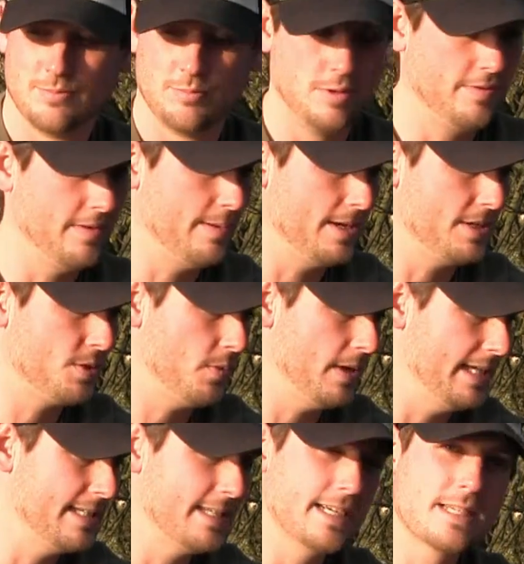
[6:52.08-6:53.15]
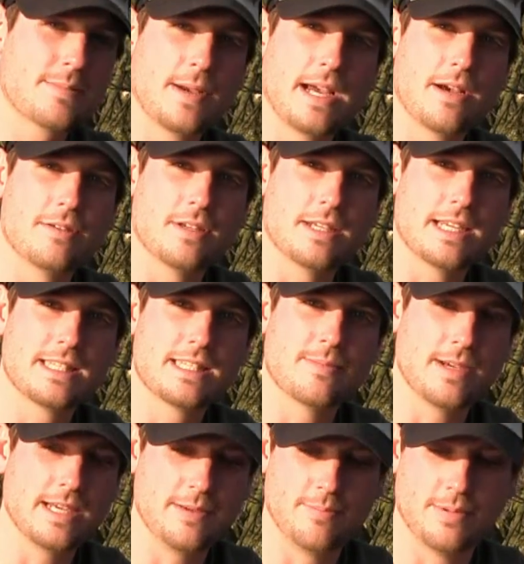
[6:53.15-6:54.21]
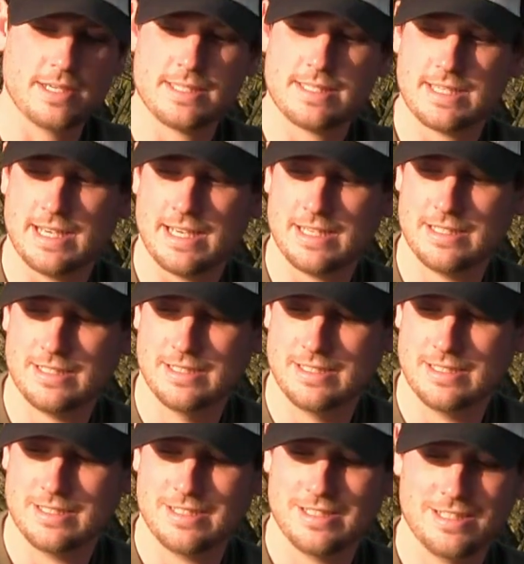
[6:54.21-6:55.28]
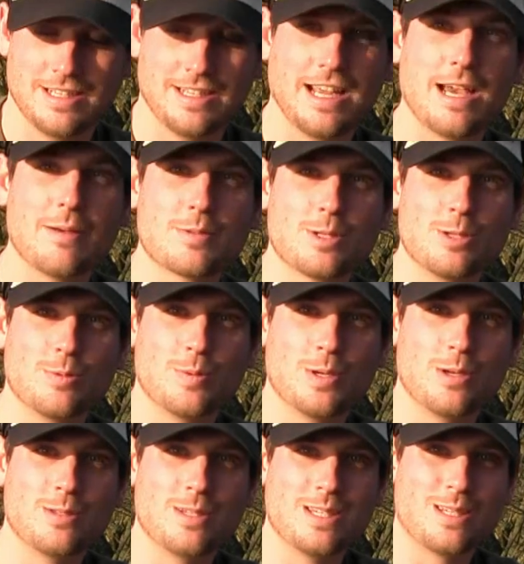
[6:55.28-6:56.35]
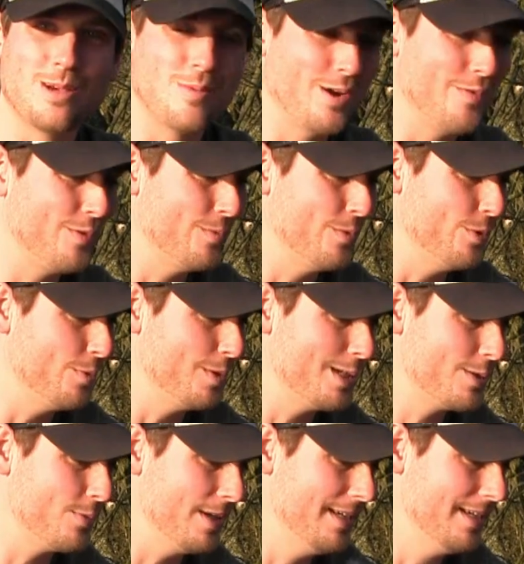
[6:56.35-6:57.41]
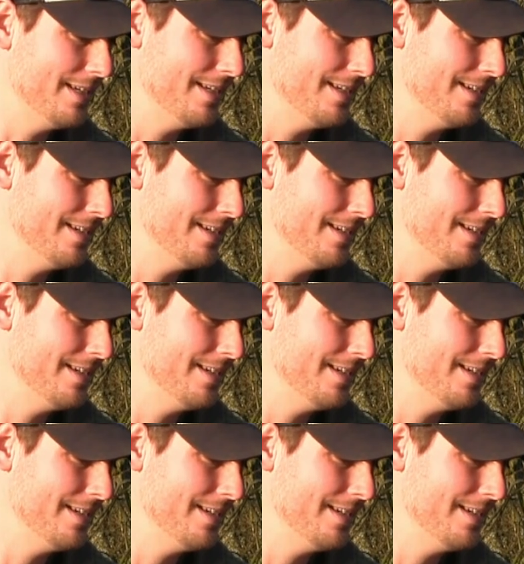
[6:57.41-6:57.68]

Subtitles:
probably around about 26 pound I'd estimate, but an absolute beauty, so I'm over the moon with this one.